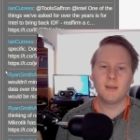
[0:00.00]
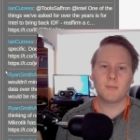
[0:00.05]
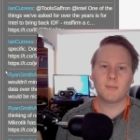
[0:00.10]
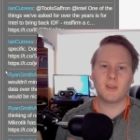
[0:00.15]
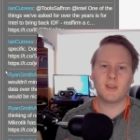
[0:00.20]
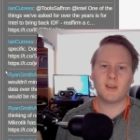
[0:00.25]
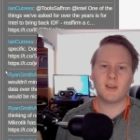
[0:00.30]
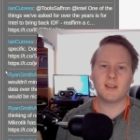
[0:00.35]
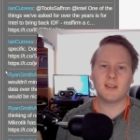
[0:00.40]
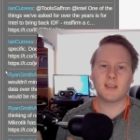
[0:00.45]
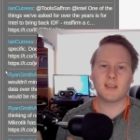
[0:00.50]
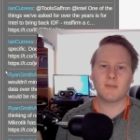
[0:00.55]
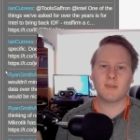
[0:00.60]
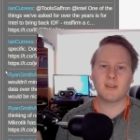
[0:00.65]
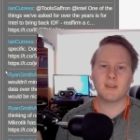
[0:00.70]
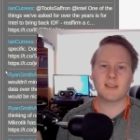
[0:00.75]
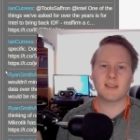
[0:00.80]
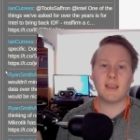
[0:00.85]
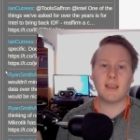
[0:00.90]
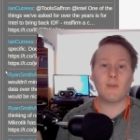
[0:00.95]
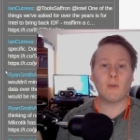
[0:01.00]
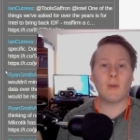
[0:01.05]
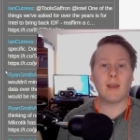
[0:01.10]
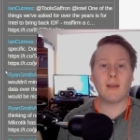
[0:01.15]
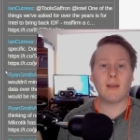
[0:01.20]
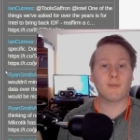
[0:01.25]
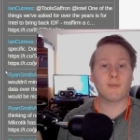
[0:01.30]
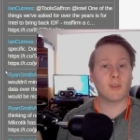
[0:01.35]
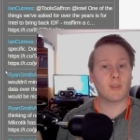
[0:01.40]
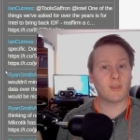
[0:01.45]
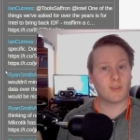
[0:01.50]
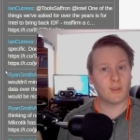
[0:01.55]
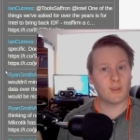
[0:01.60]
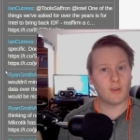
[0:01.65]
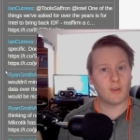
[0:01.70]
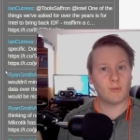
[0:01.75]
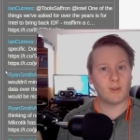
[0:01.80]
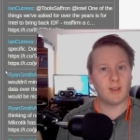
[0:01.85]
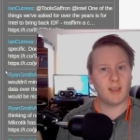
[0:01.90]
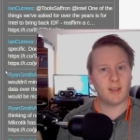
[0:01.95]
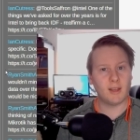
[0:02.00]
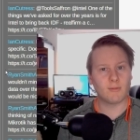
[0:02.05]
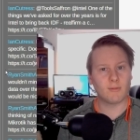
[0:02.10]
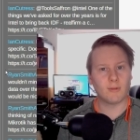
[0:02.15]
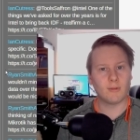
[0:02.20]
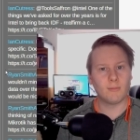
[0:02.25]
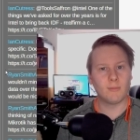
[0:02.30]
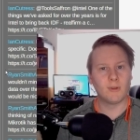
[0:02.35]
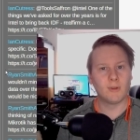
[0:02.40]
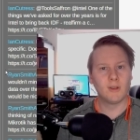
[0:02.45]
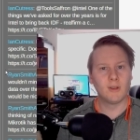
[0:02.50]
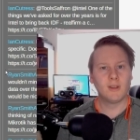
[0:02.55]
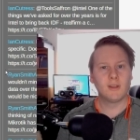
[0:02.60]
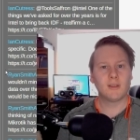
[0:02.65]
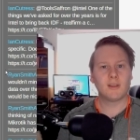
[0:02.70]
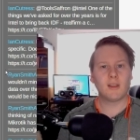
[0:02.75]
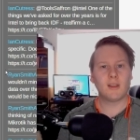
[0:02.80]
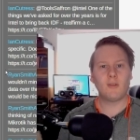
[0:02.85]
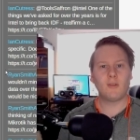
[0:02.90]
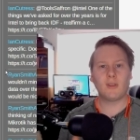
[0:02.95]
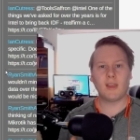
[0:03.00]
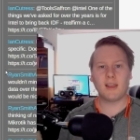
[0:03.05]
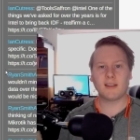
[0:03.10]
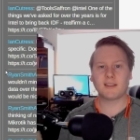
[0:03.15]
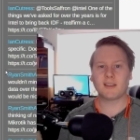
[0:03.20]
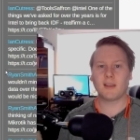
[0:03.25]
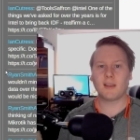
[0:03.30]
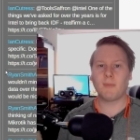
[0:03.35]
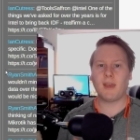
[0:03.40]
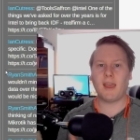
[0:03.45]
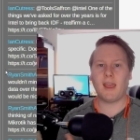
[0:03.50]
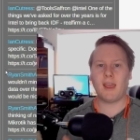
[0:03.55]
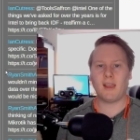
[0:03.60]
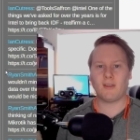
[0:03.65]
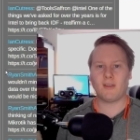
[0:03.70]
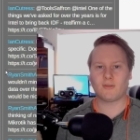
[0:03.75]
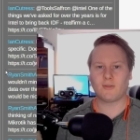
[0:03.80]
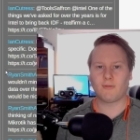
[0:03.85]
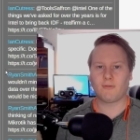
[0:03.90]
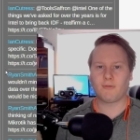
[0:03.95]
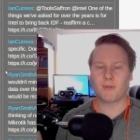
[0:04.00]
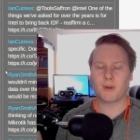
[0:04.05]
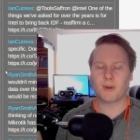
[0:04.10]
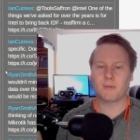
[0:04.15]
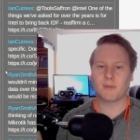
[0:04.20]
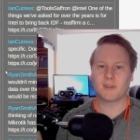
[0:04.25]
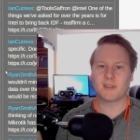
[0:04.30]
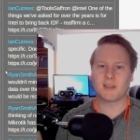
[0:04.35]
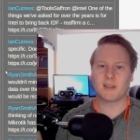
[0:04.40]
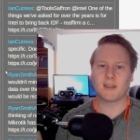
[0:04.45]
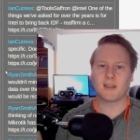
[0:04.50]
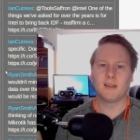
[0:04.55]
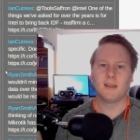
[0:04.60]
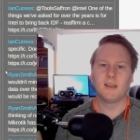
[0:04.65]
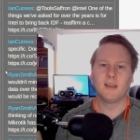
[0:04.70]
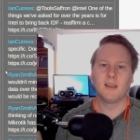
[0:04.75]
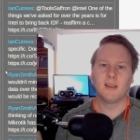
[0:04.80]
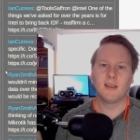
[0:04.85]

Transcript: But the idea is that if you have the thermal headroom, then you get some extra frequency.